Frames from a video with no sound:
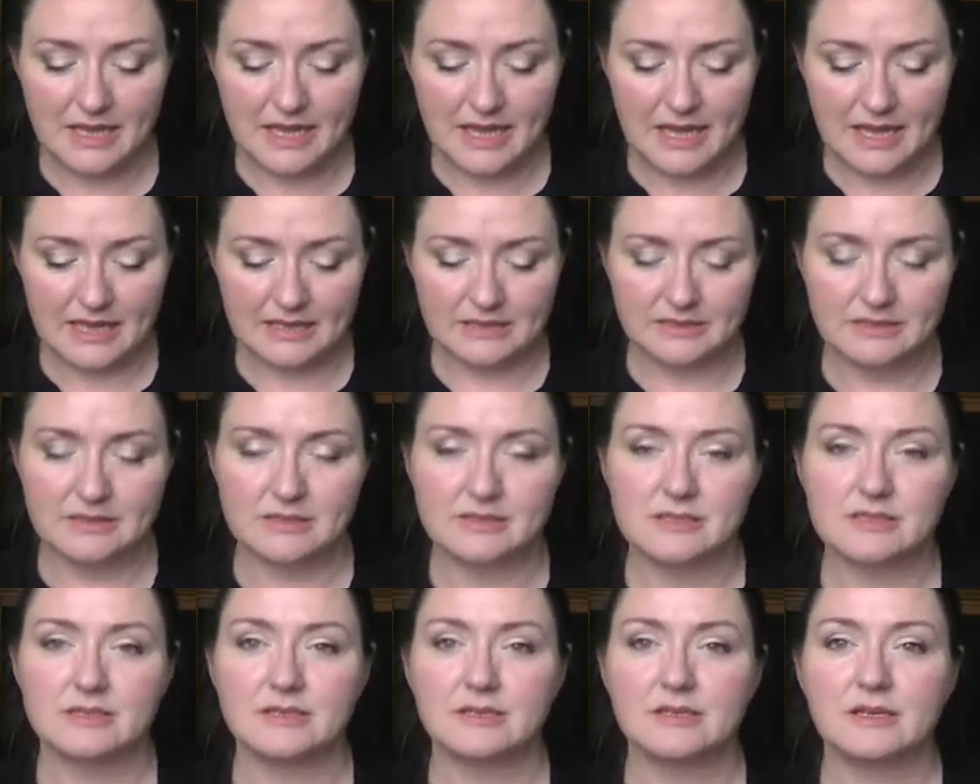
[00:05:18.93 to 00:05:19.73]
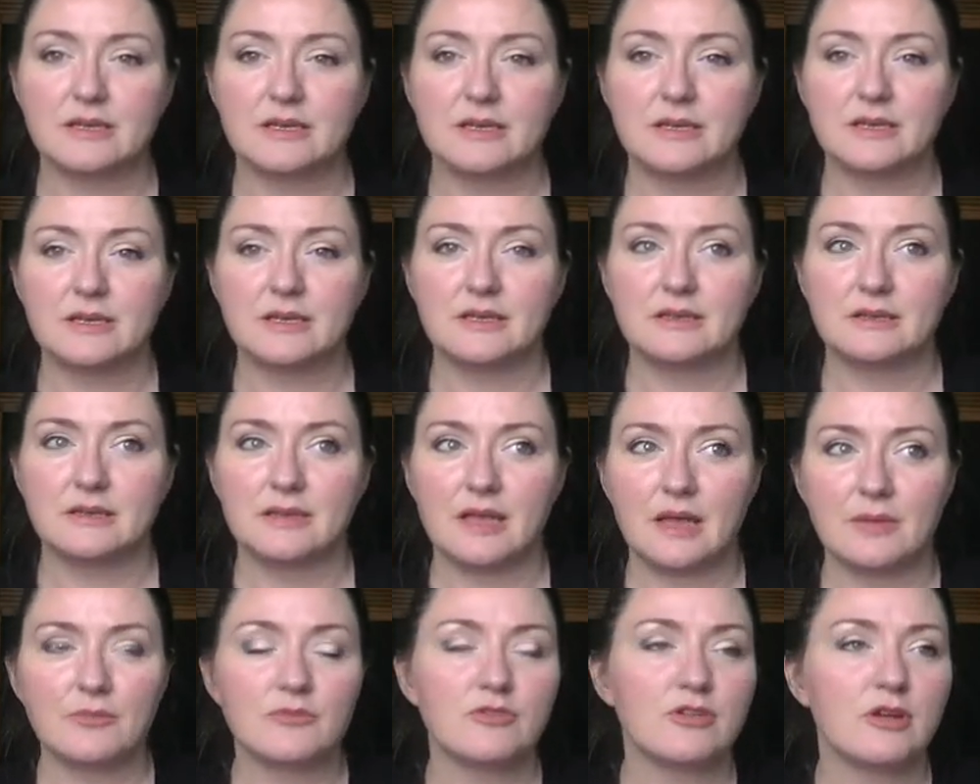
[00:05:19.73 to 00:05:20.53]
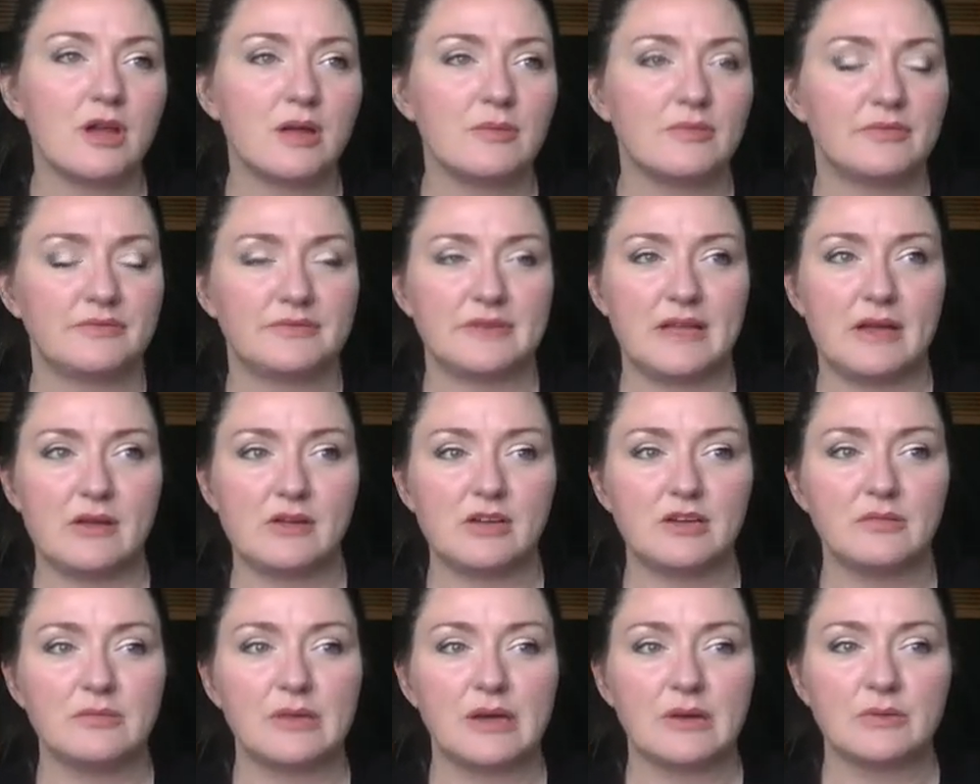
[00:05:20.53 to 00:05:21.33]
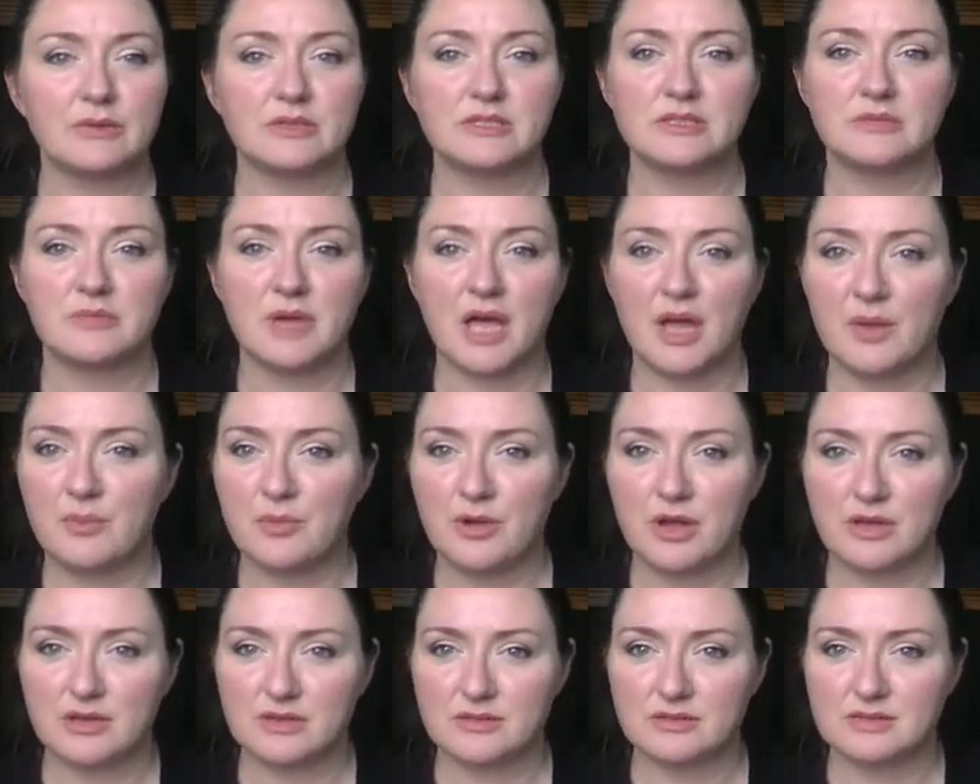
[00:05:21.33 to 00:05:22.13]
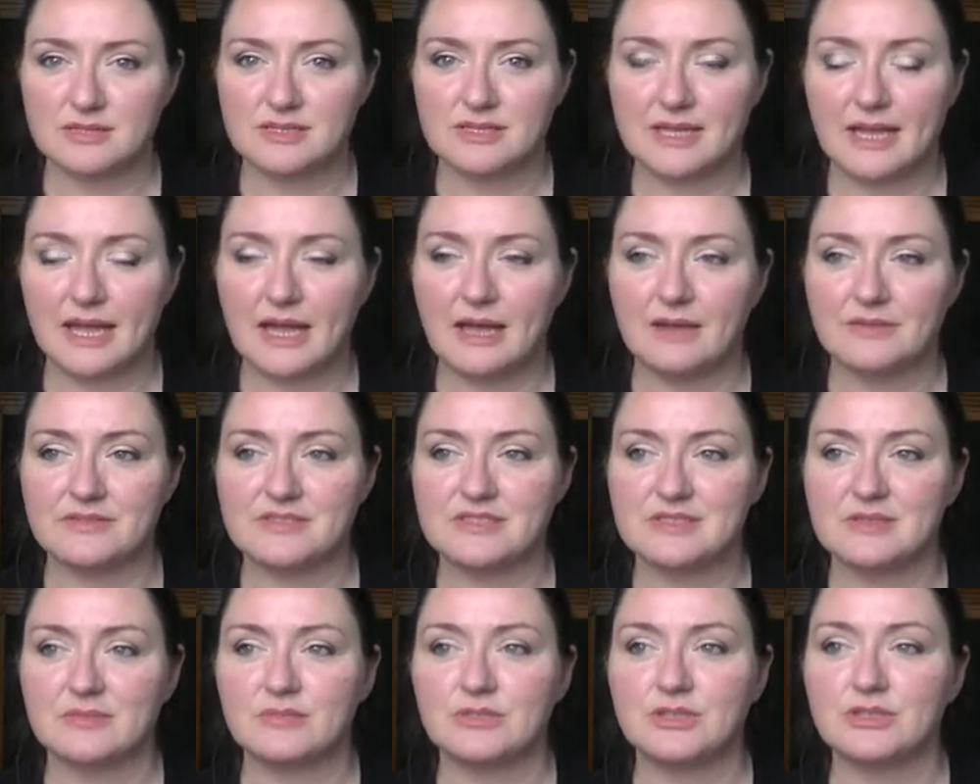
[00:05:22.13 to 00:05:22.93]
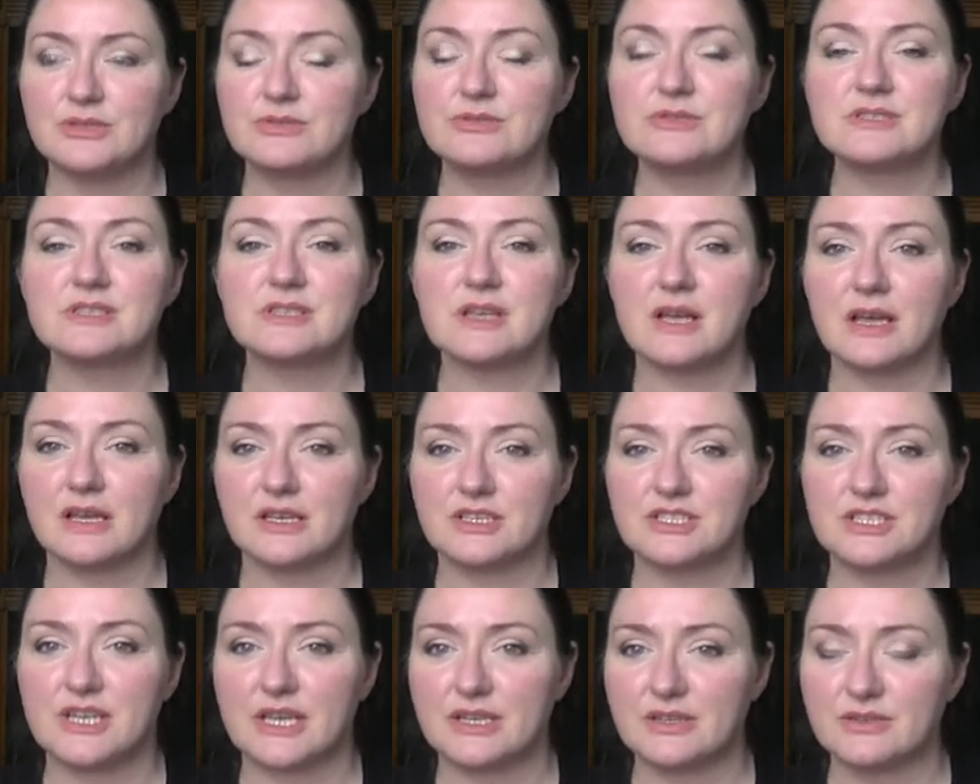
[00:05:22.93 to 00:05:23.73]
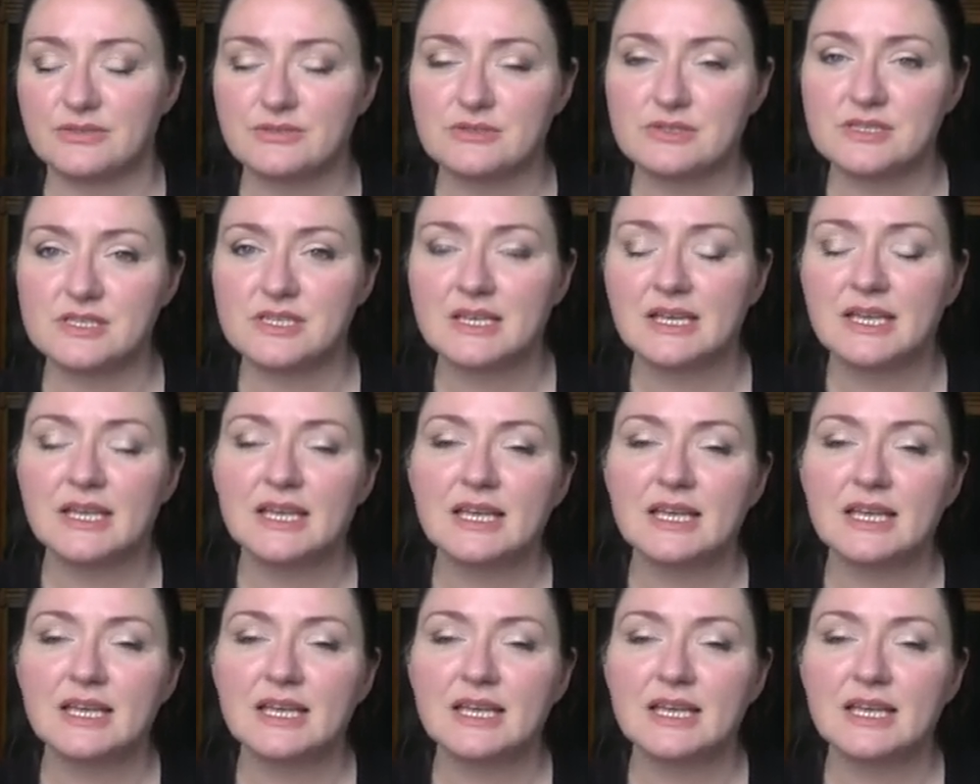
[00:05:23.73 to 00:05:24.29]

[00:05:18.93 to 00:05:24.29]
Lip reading: And Lime Crime have now come out with some eye products. They have some loose eyeshadows